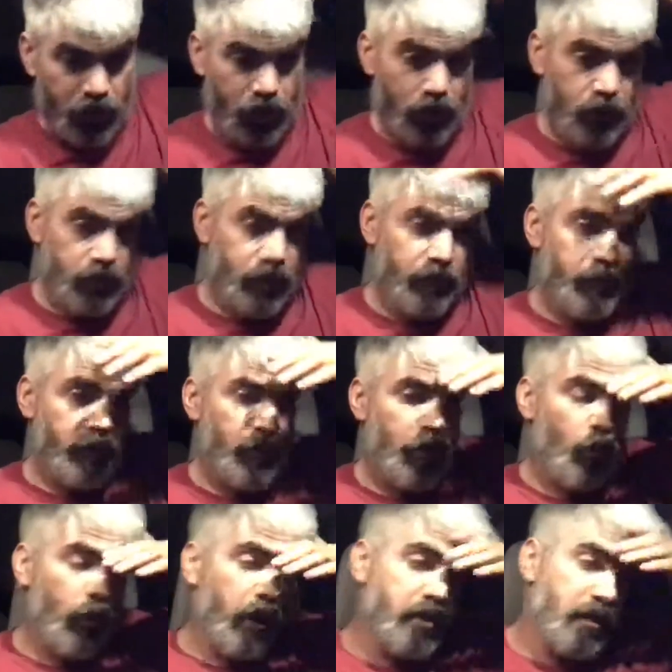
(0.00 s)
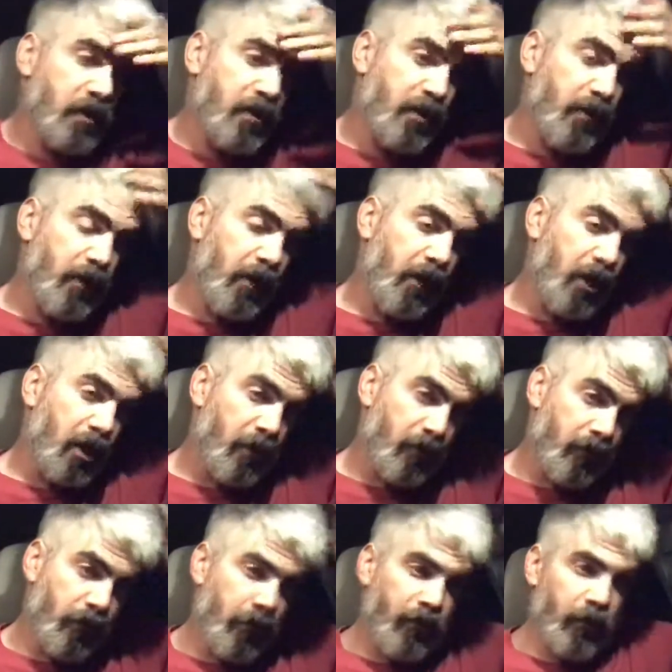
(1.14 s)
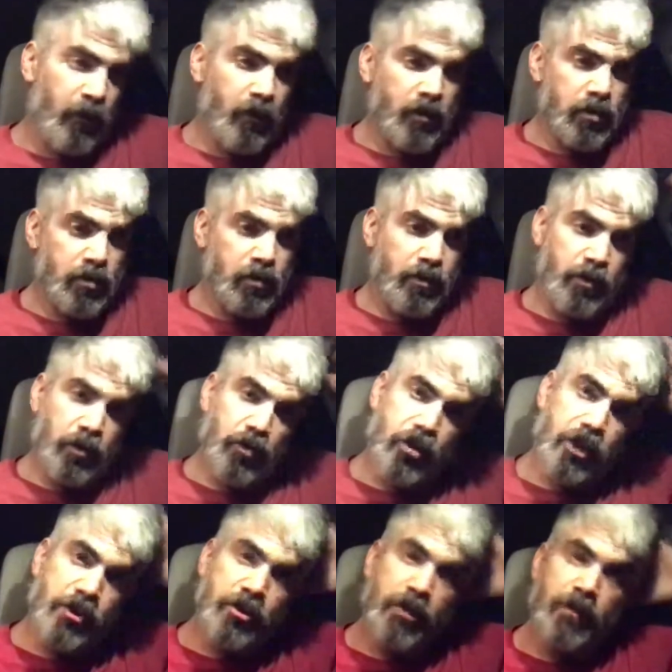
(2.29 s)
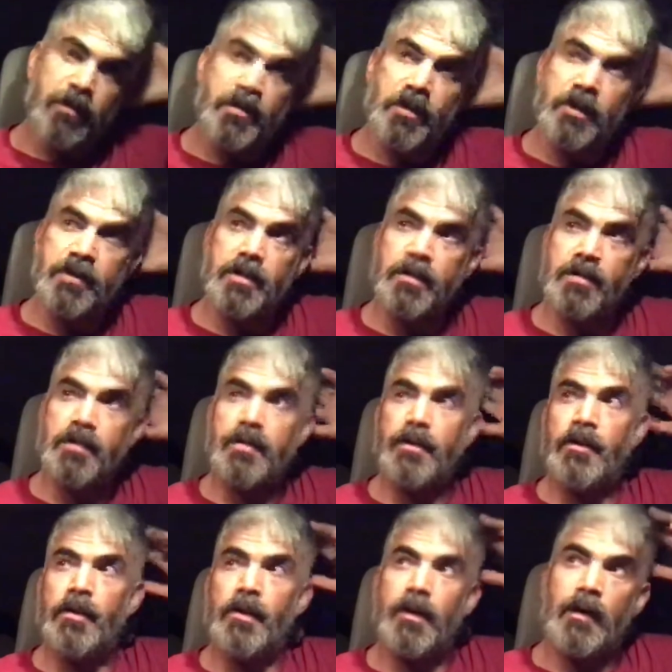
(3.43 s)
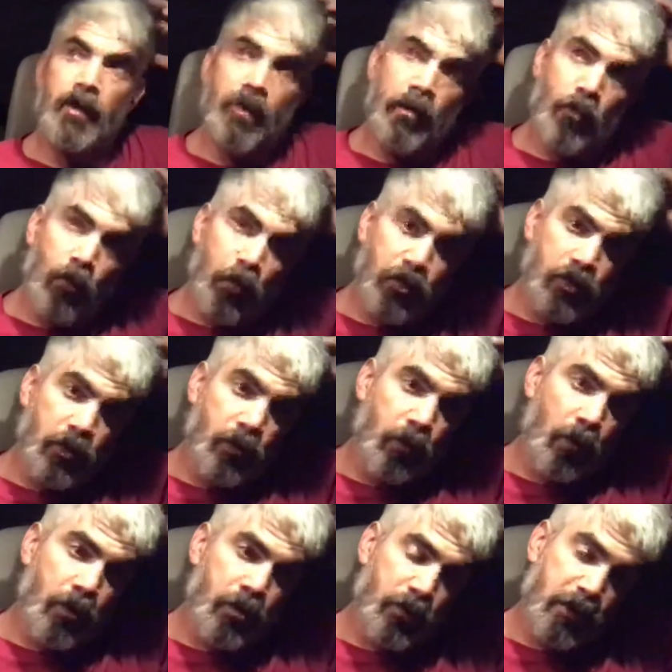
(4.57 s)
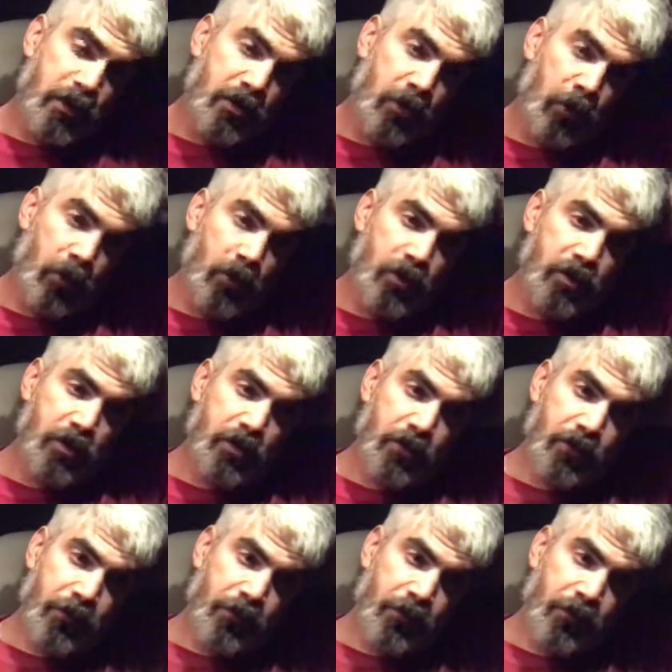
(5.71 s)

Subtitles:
terms of, where does the stability come from? There's, changing of the seasons, where's in grocery stores,